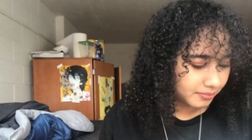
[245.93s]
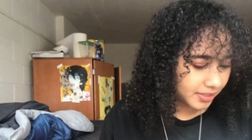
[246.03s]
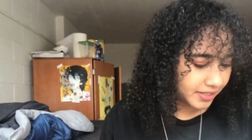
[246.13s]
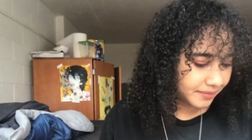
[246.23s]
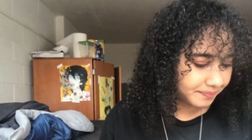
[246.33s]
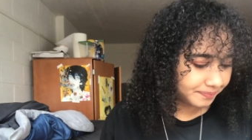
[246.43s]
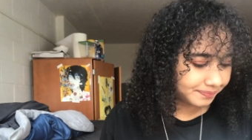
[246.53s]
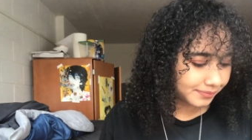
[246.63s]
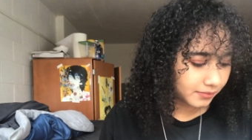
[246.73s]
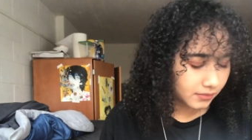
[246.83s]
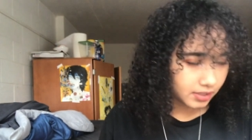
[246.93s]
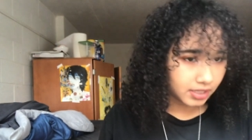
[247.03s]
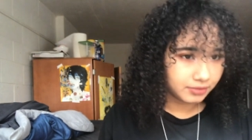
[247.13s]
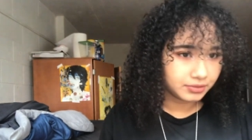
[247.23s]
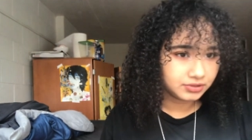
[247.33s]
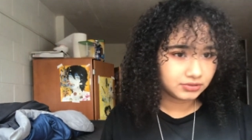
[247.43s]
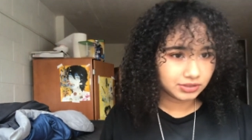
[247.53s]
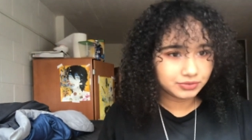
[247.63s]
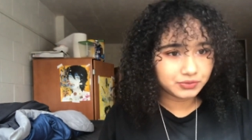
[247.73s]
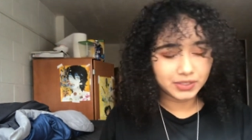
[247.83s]
But it
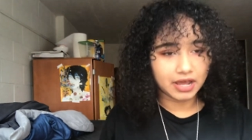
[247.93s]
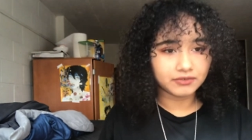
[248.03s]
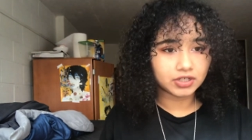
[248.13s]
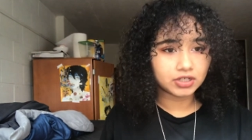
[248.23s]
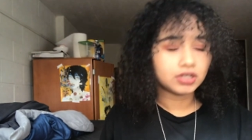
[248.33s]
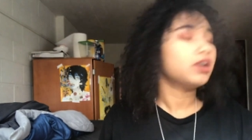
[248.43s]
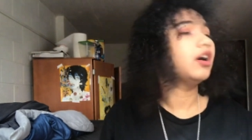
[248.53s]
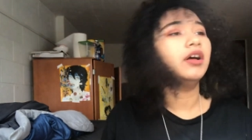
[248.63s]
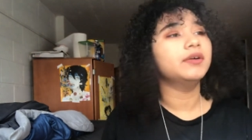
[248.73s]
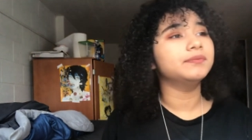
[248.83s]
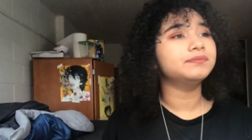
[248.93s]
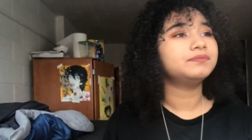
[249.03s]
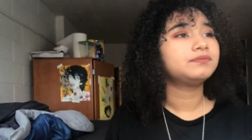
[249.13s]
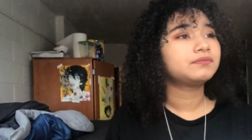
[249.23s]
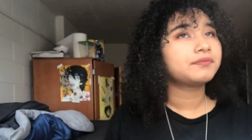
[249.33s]
was whatever. I